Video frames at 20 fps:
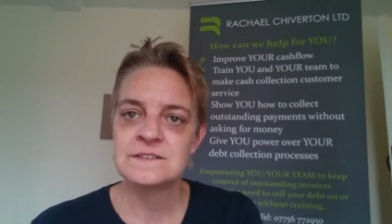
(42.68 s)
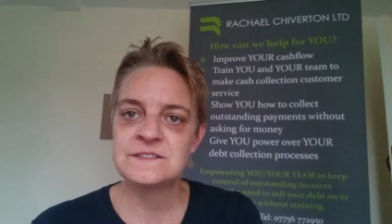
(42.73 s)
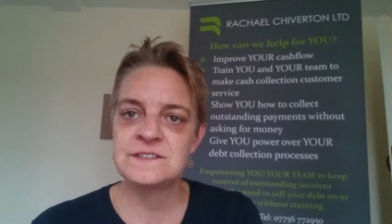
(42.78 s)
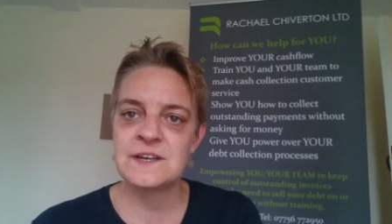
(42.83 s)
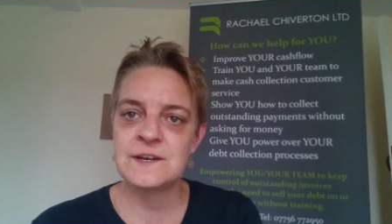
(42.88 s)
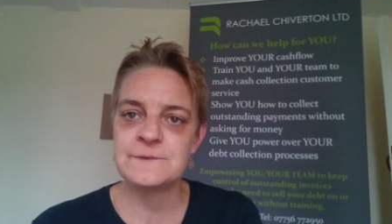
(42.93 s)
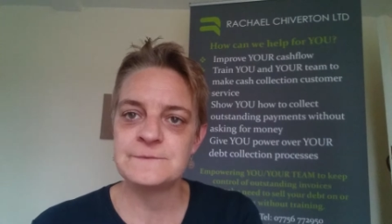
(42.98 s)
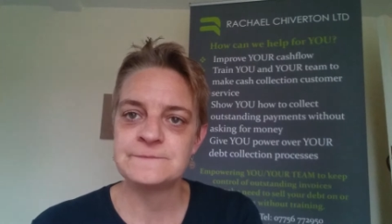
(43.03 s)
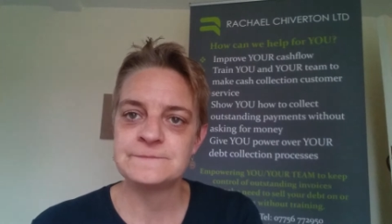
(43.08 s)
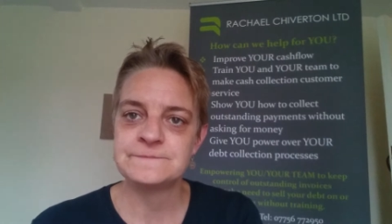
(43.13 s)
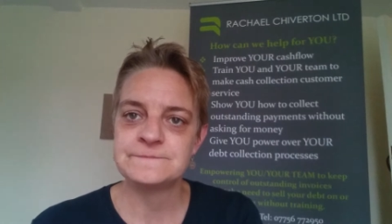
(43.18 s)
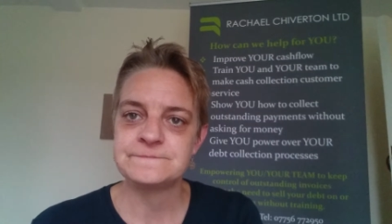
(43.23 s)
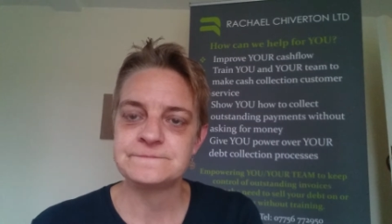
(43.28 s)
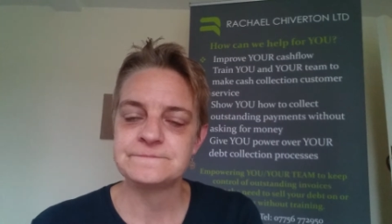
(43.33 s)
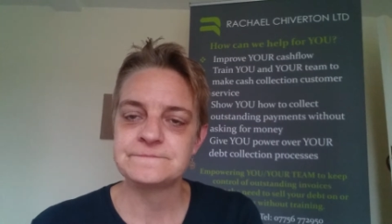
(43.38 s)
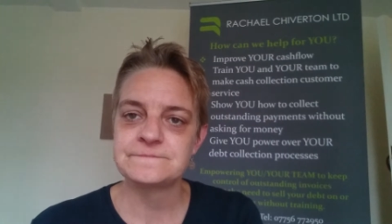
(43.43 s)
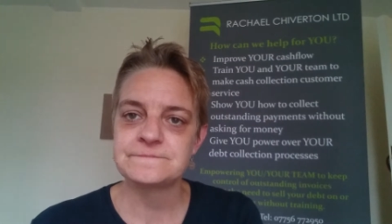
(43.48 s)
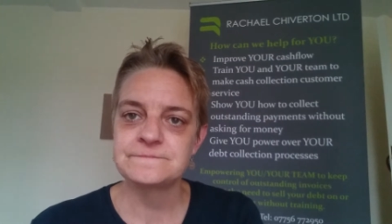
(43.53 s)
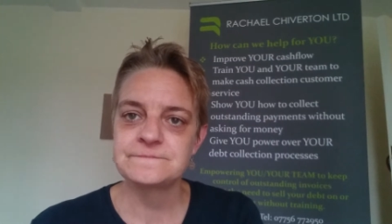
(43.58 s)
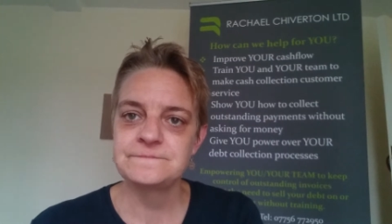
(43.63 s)
So,
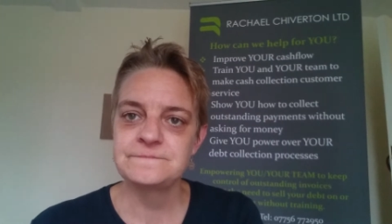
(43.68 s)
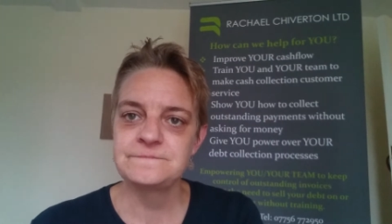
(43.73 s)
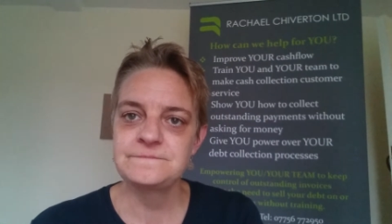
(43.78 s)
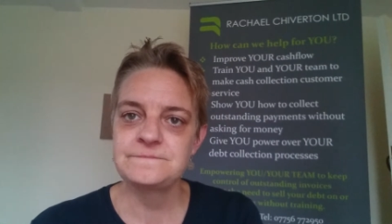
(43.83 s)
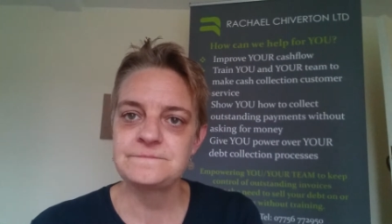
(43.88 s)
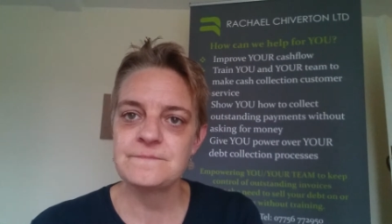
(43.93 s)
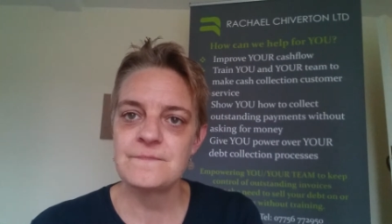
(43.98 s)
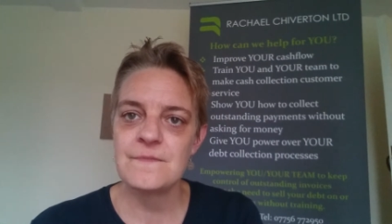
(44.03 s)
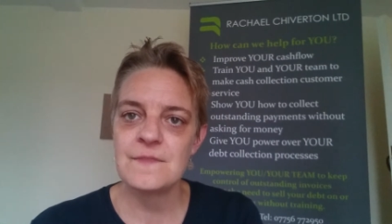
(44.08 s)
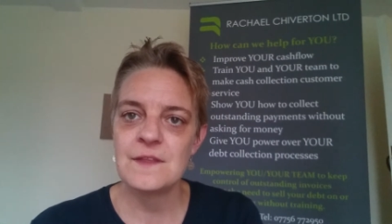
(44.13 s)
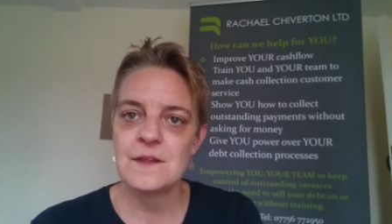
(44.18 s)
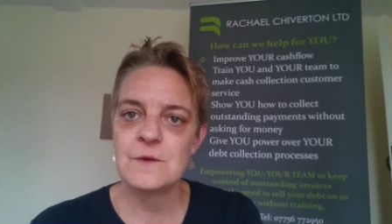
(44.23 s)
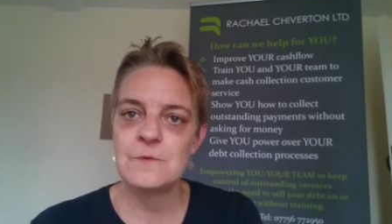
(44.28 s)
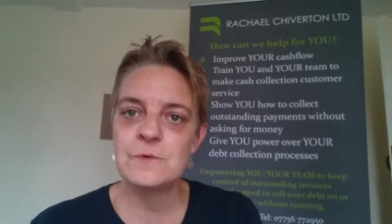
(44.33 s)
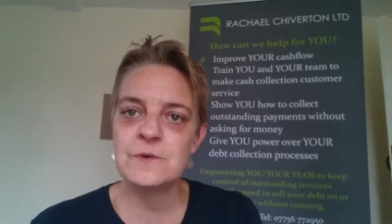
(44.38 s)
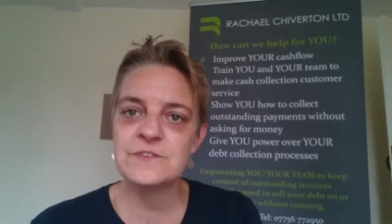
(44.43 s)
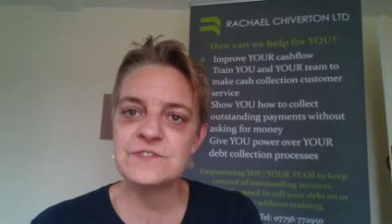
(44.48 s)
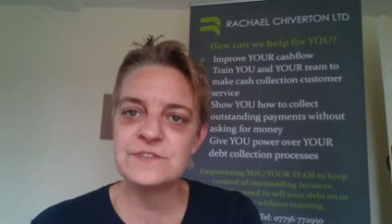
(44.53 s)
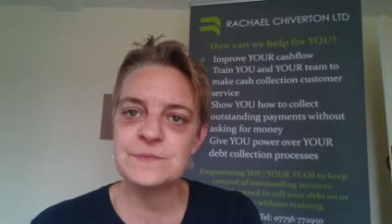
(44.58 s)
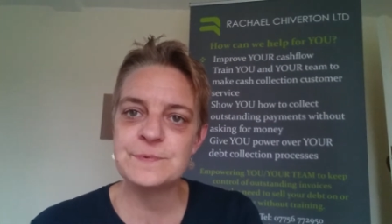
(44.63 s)

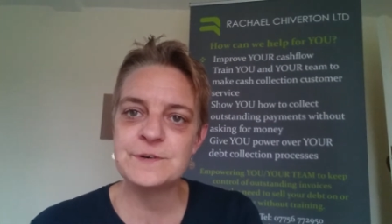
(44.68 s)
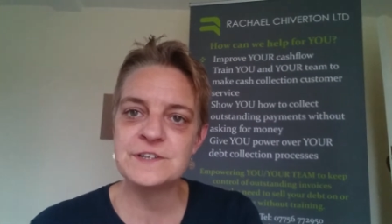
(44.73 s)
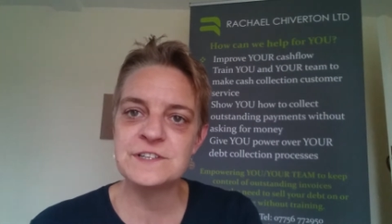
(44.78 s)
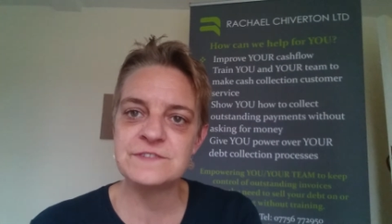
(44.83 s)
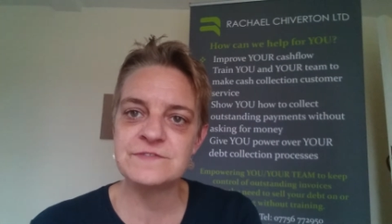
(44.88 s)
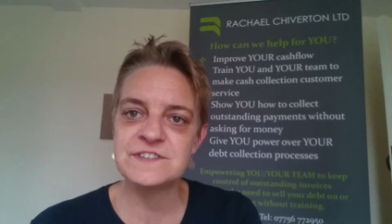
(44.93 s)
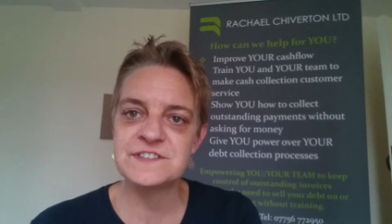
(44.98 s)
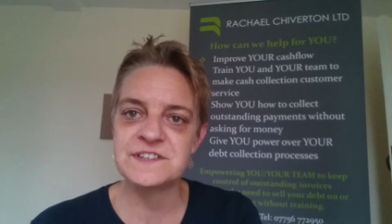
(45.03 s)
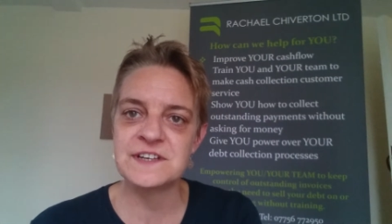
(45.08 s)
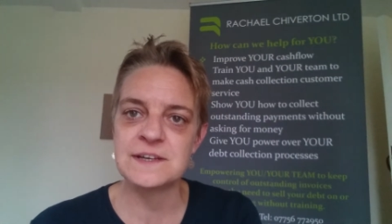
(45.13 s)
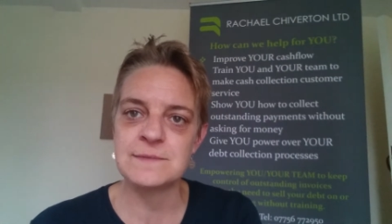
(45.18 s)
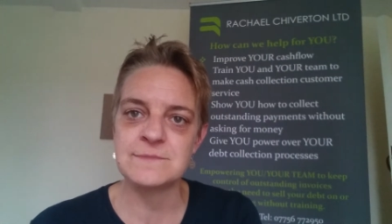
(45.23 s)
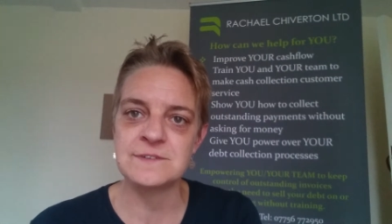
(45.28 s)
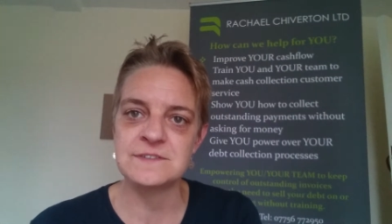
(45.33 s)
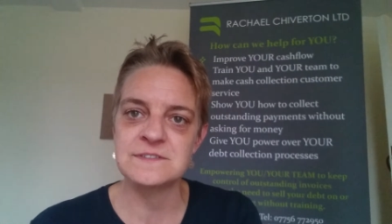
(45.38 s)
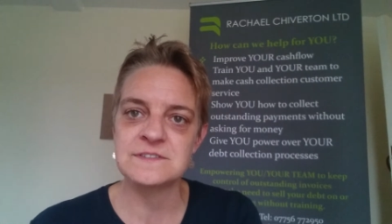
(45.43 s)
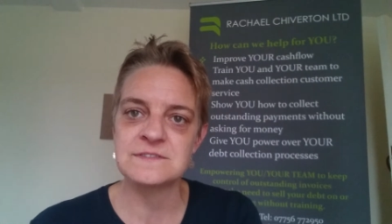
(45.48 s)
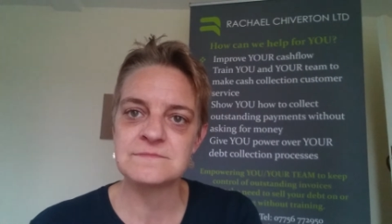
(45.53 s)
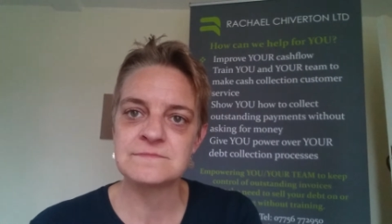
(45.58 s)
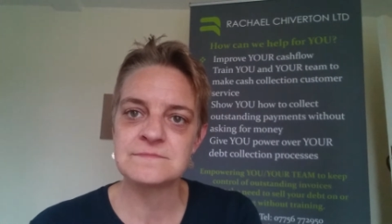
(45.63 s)
what's the point of a
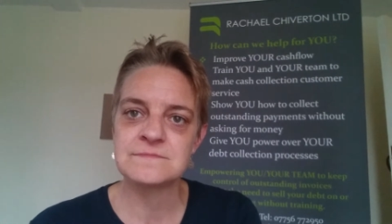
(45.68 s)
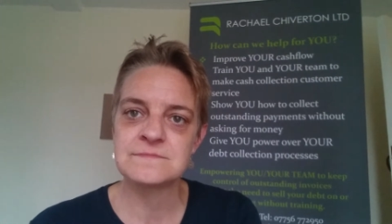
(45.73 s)
statement?